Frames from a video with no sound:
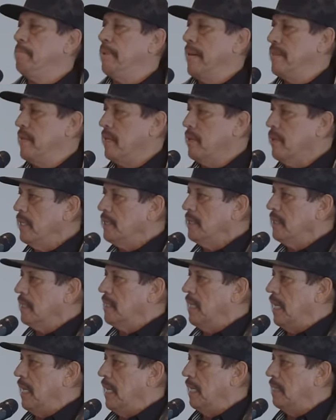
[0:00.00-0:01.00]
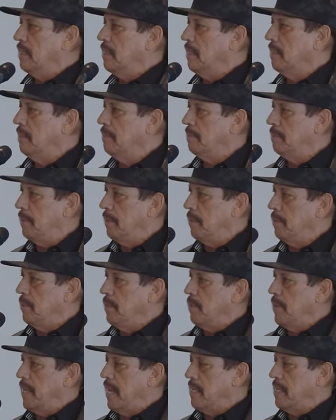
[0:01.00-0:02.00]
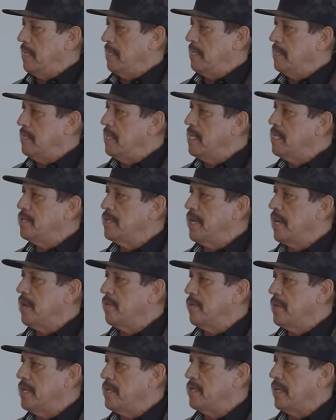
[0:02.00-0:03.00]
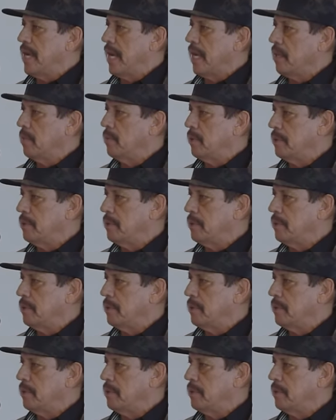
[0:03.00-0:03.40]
by the grace of God, we had a DJ reject,